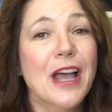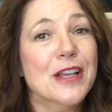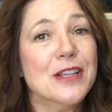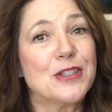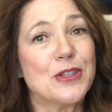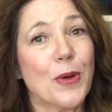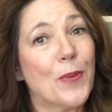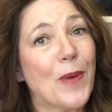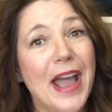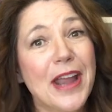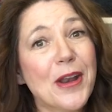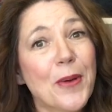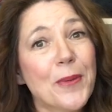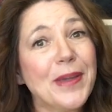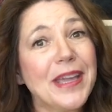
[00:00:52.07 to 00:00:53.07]
So why
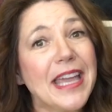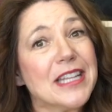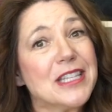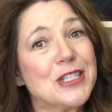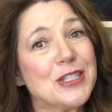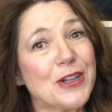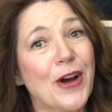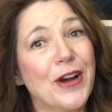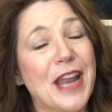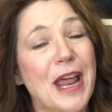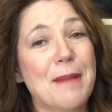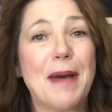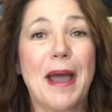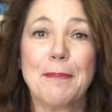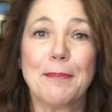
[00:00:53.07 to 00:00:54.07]
don't we get started
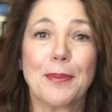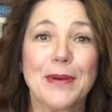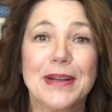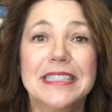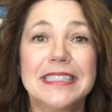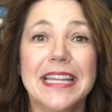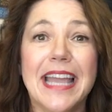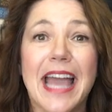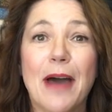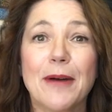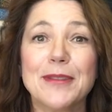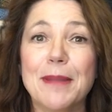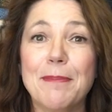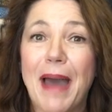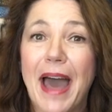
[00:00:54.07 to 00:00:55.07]
by printing out
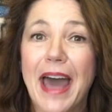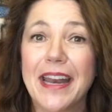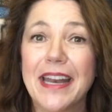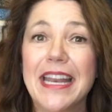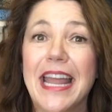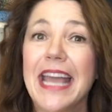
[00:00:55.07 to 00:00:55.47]
the pattern